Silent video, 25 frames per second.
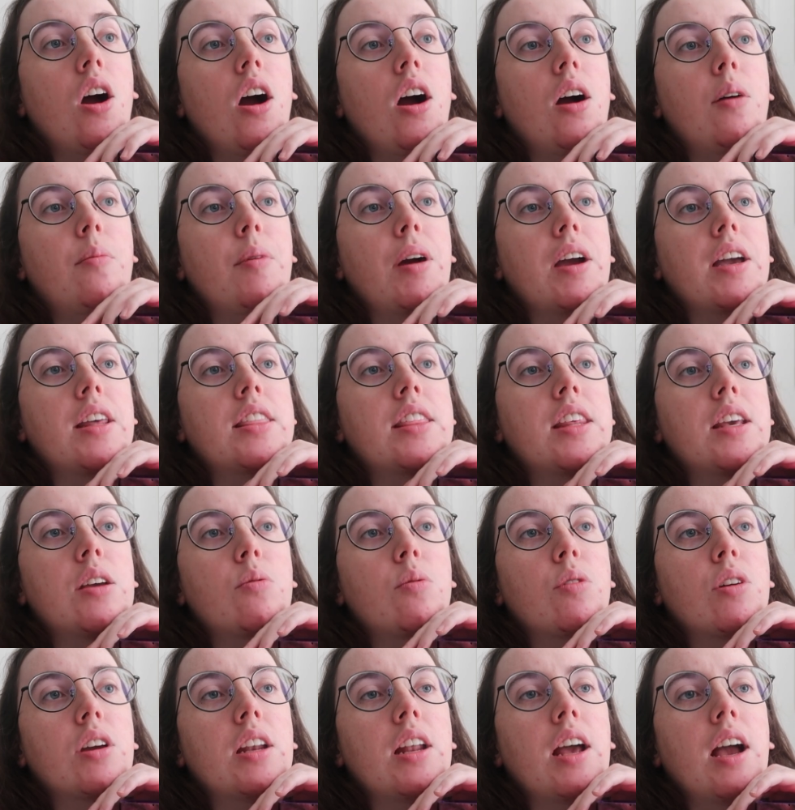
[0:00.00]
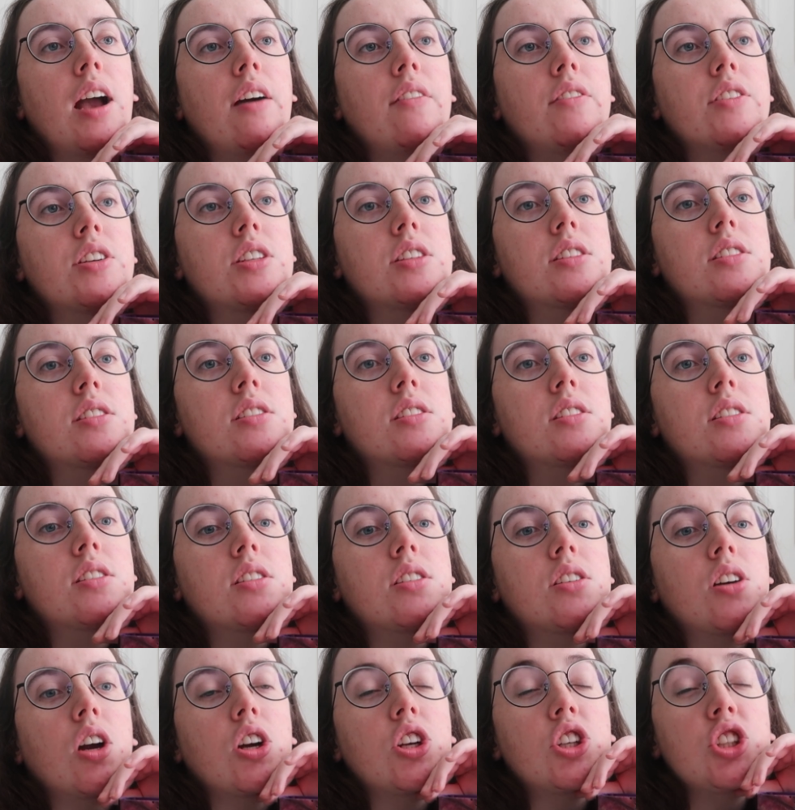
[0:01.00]
Um, I think we're gonna have a
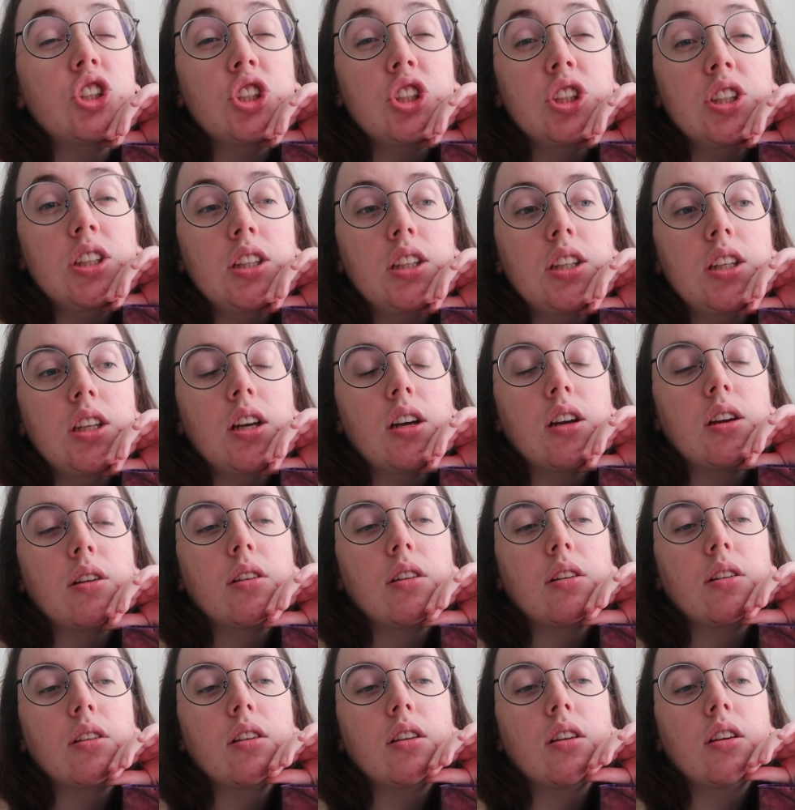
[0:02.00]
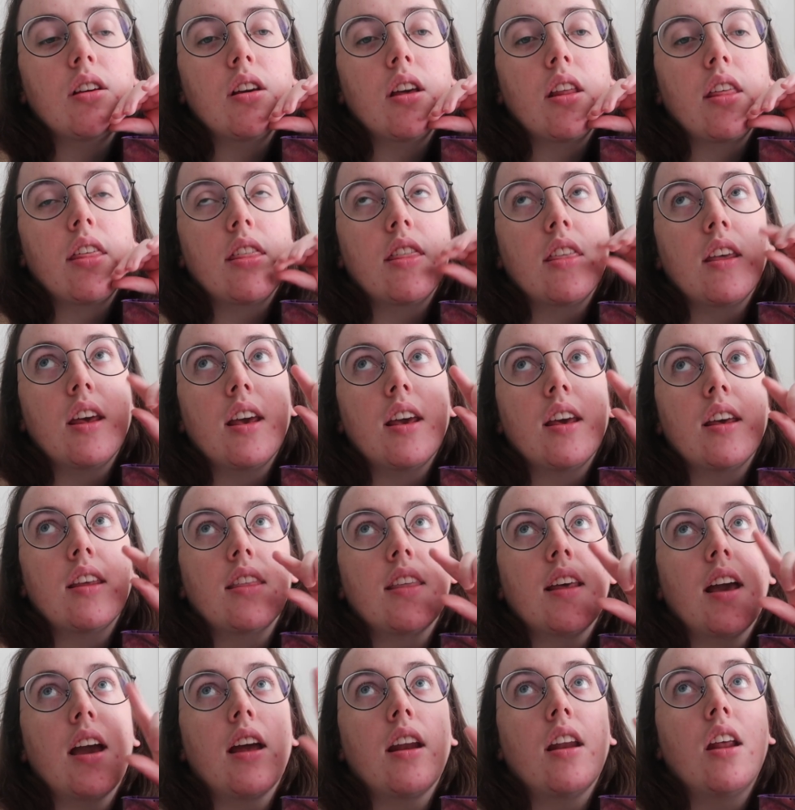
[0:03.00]
discussion. I think
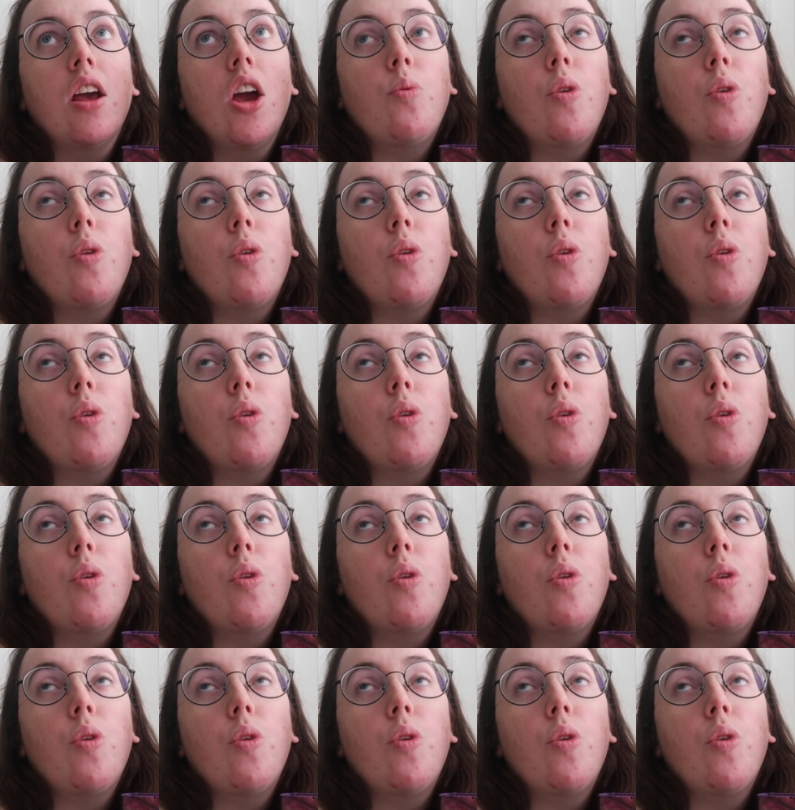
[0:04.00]
that,